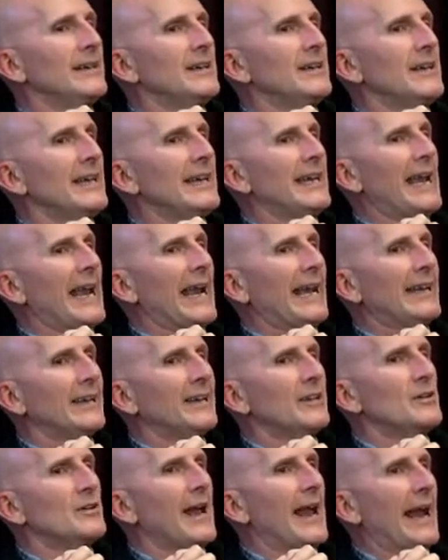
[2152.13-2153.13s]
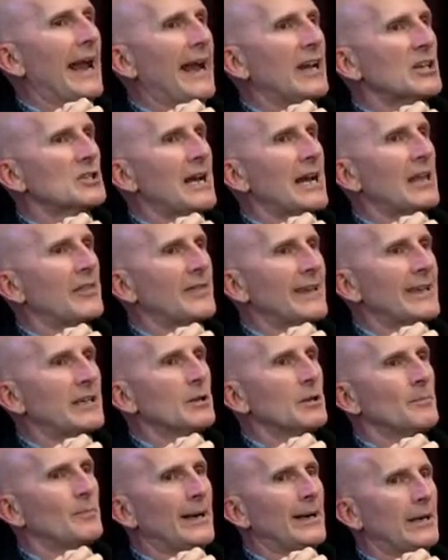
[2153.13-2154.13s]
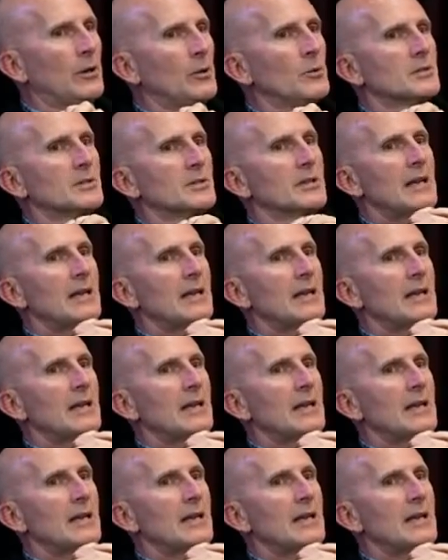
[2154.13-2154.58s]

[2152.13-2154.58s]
and as I think about